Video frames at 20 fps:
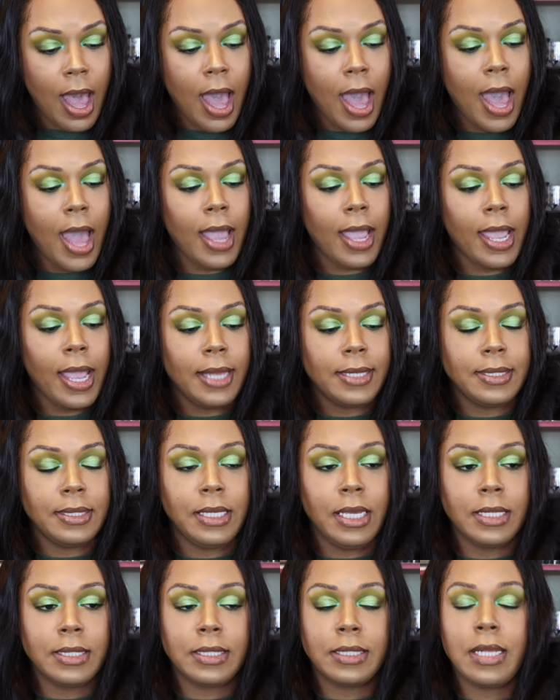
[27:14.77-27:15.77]
I got to
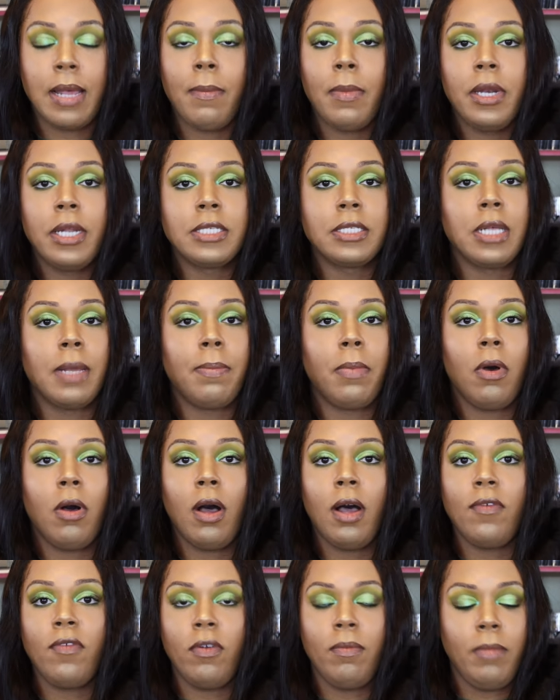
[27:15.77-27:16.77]
get some of this up
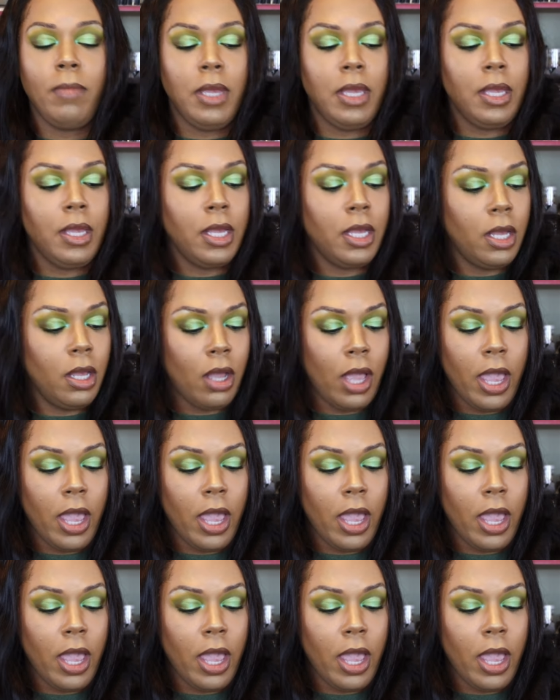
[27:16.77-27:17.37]
off of me.